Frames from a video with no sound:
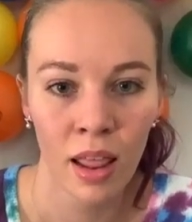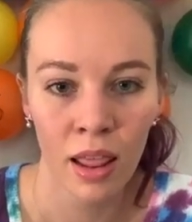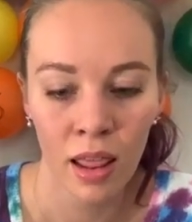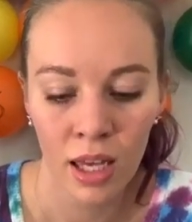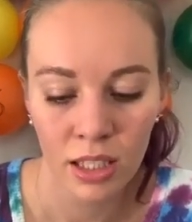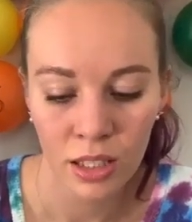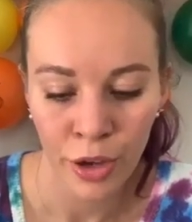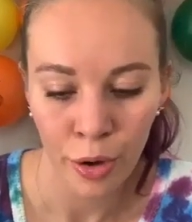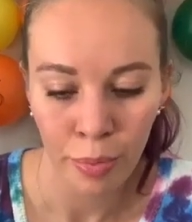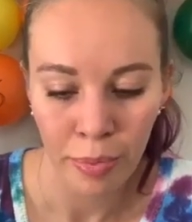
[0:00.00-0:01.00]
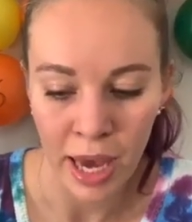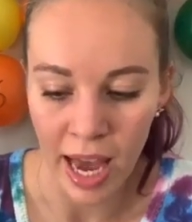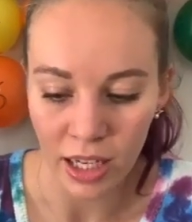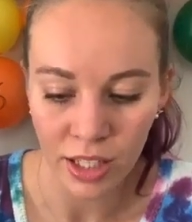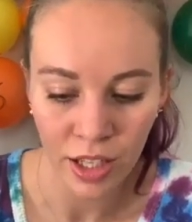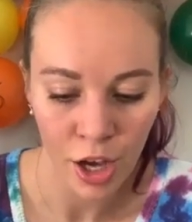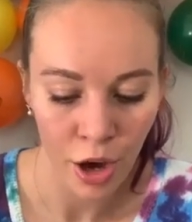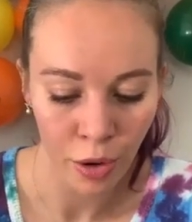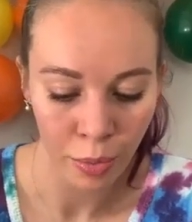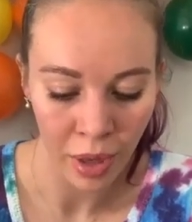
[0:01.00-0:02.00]
Let's go back to the
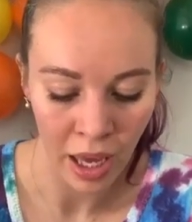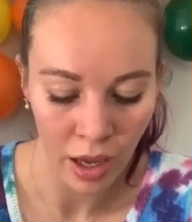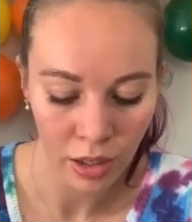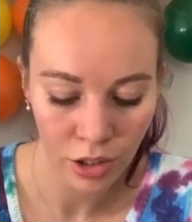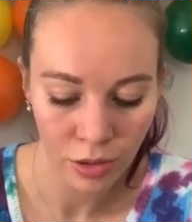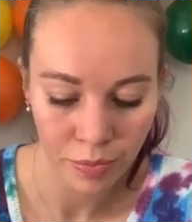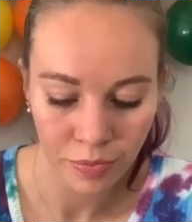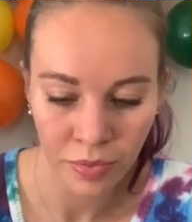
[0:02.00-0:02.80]
home page.